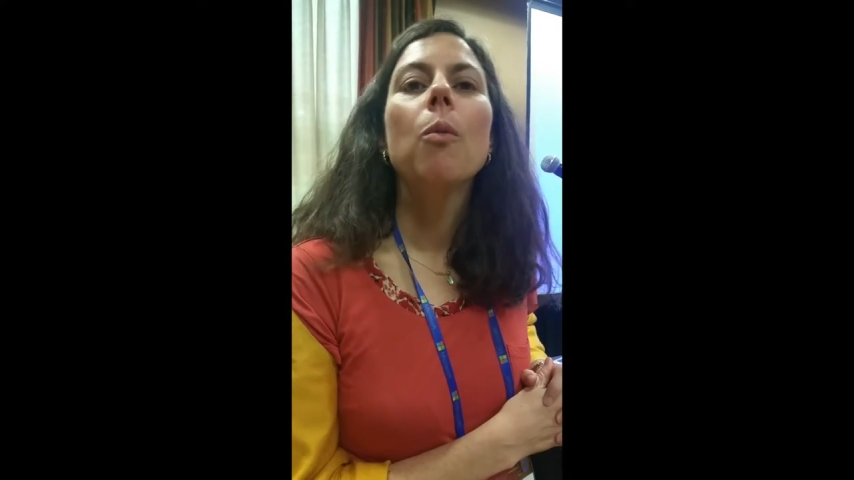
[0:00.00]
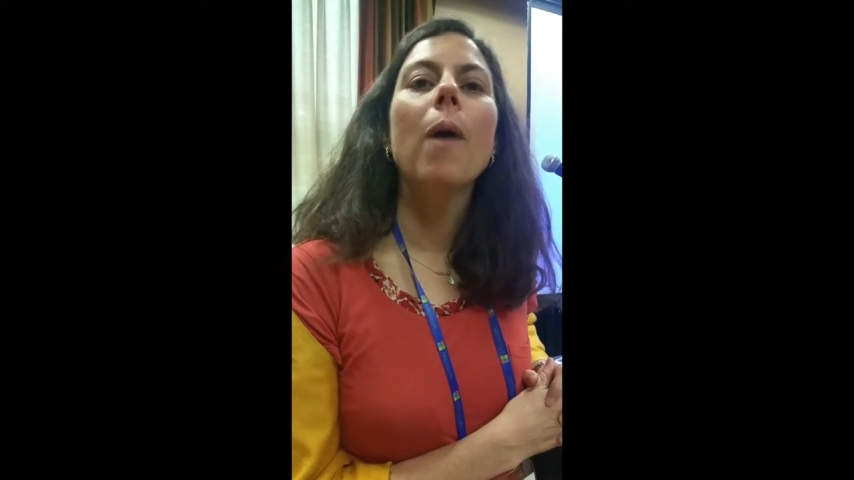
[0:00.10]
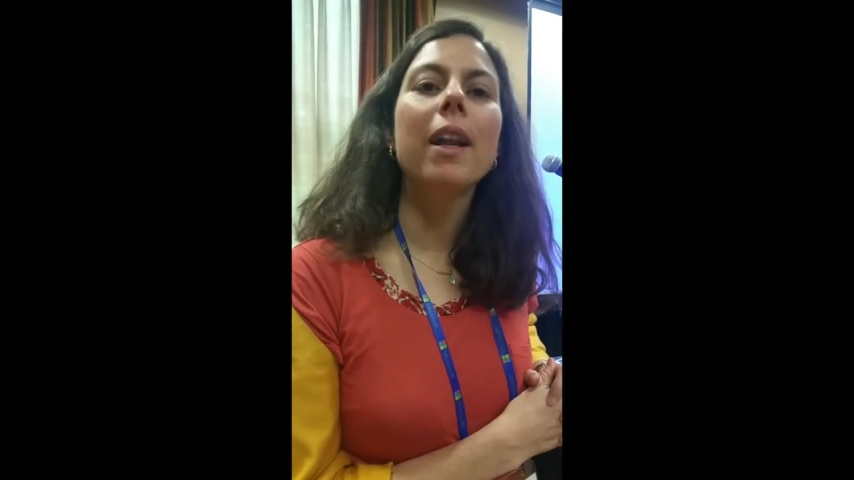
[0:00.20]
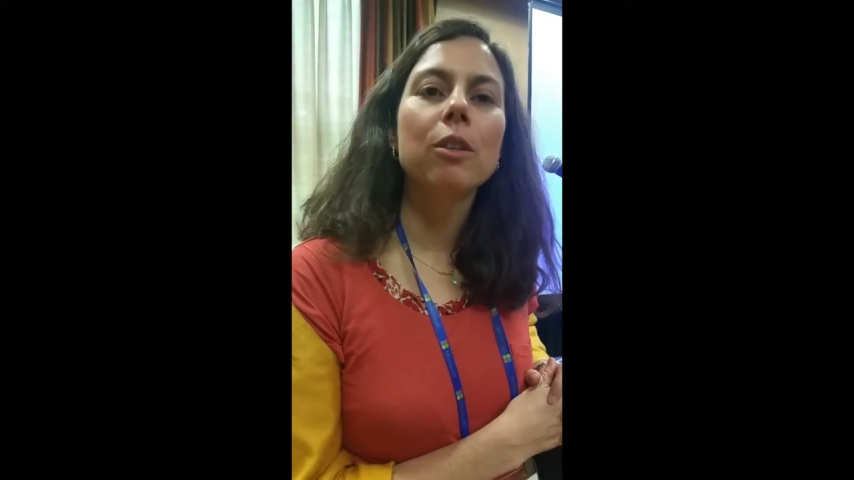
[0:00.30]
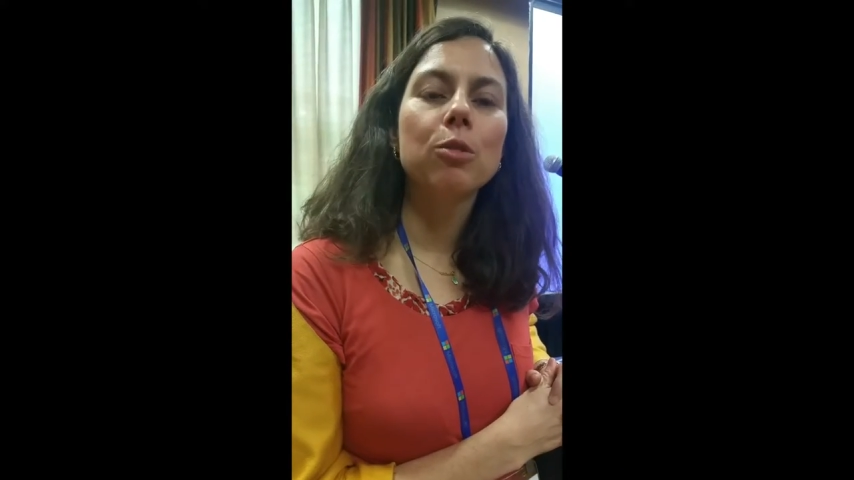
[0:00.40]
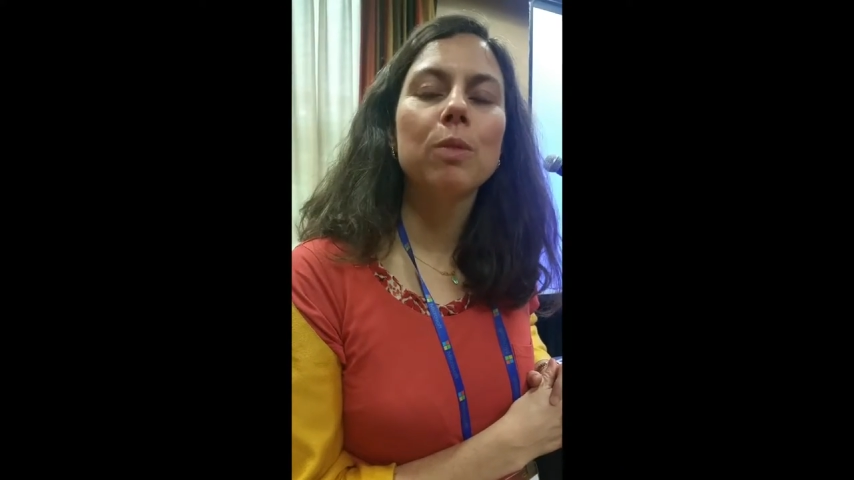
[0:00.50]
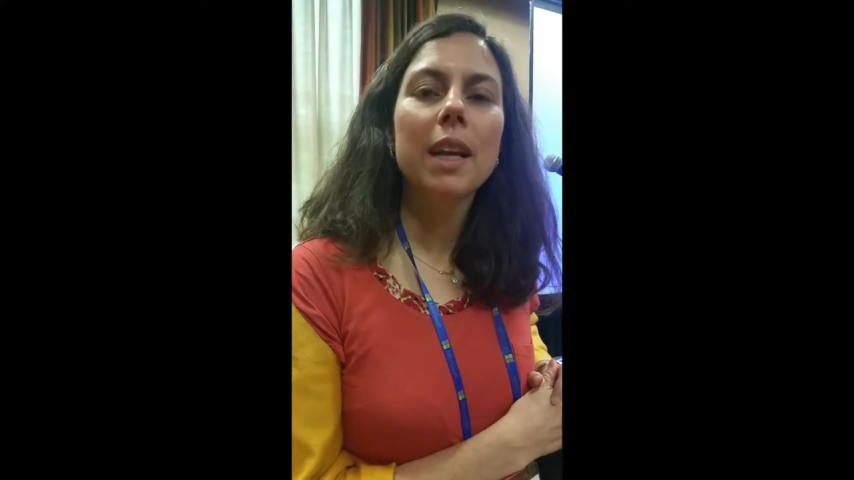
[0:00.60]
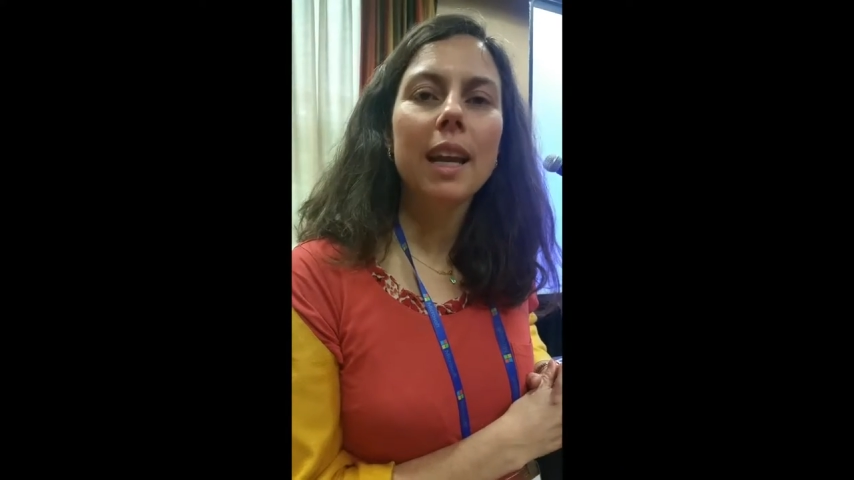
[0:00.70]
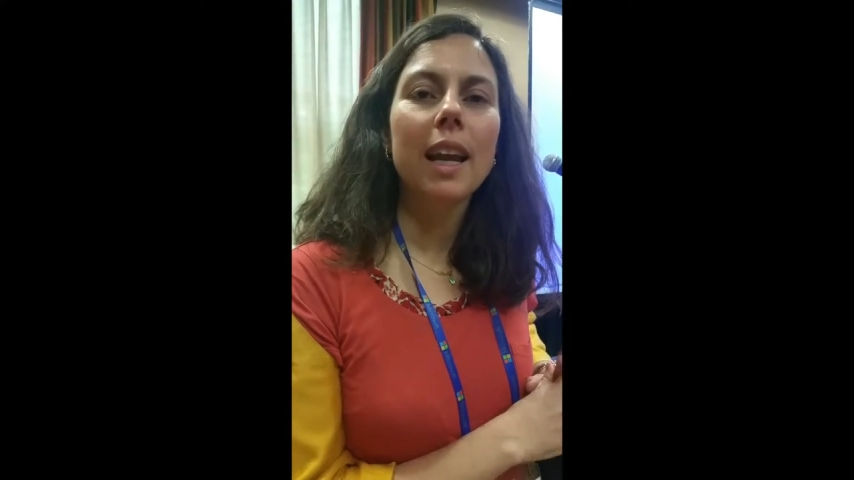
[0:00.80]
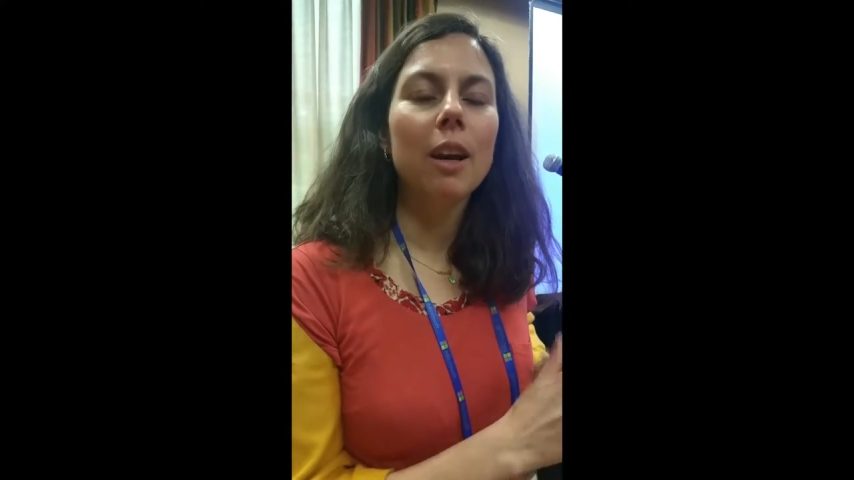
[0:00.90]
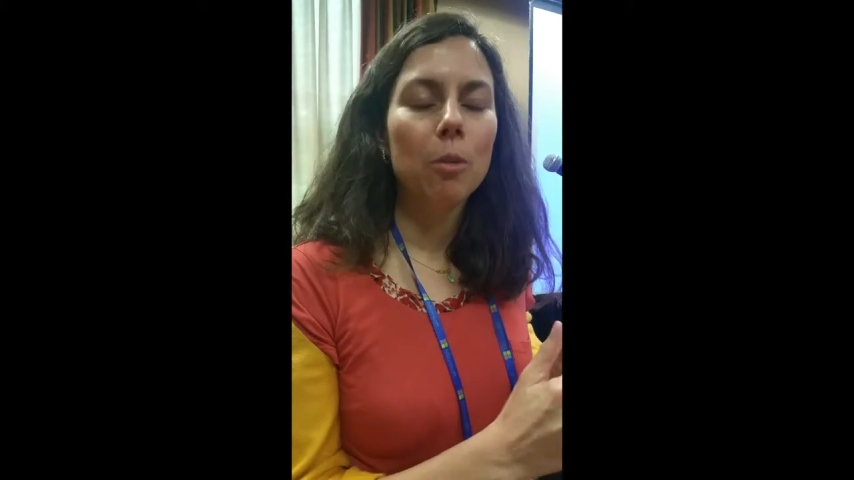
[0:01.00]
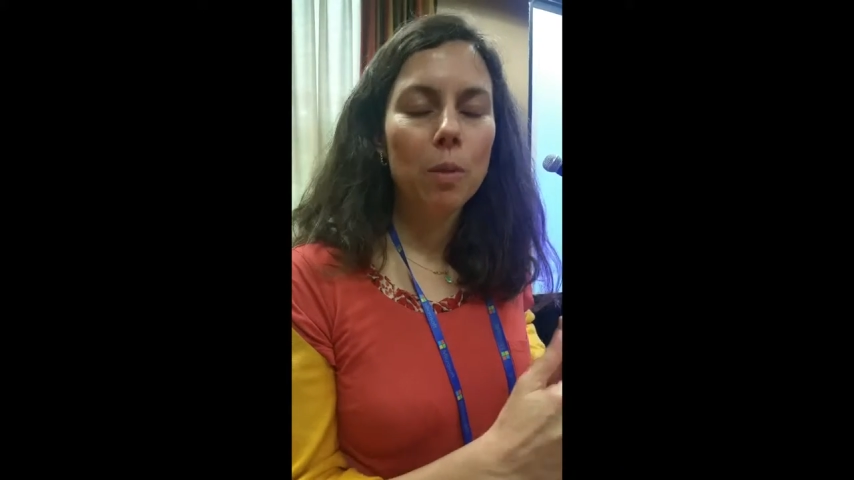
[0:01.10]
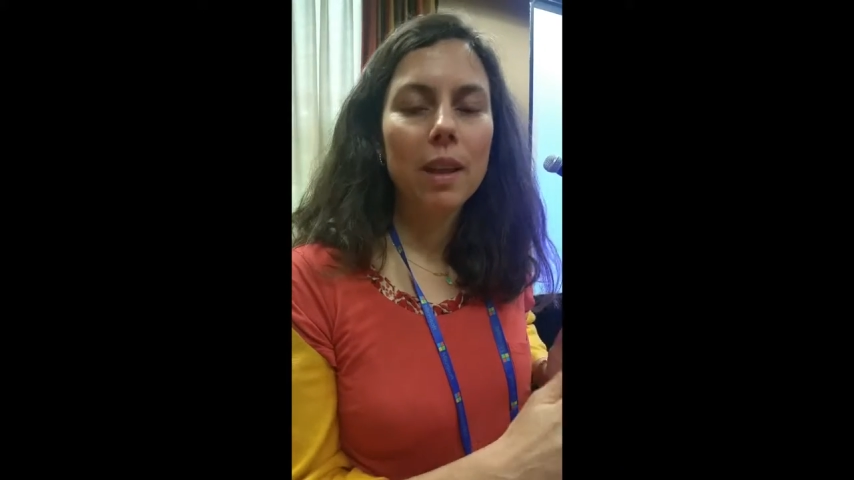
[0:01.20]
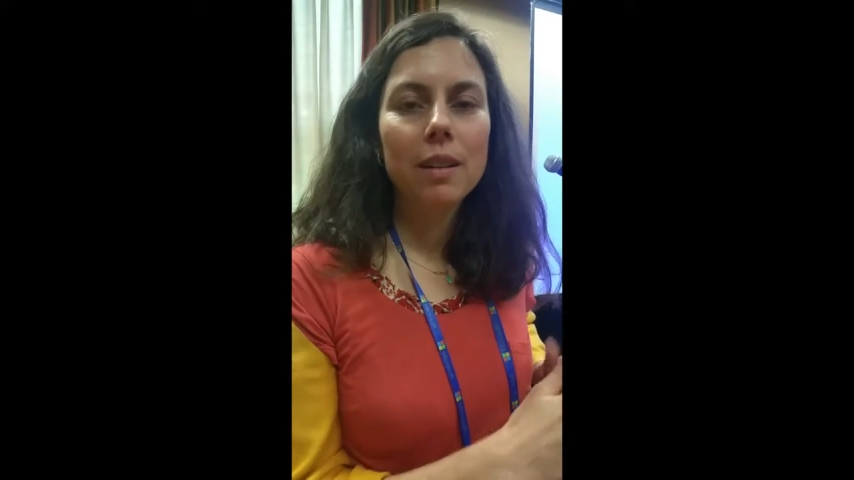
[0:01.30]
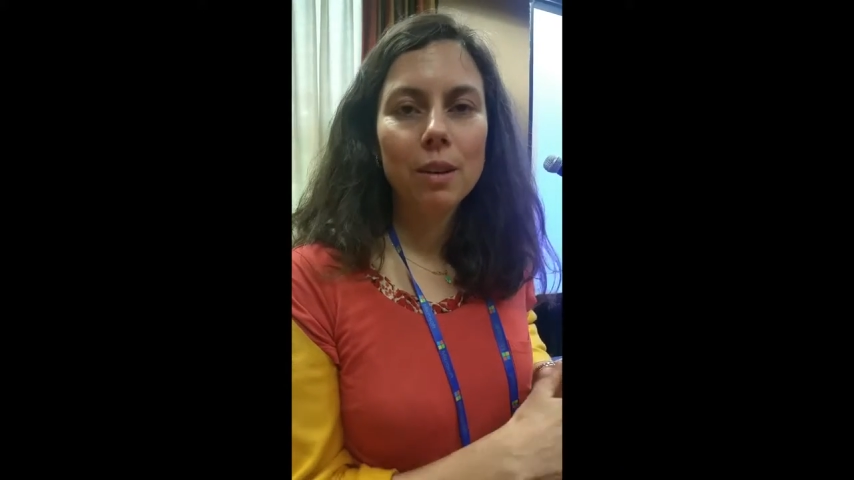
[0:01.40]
when reading it with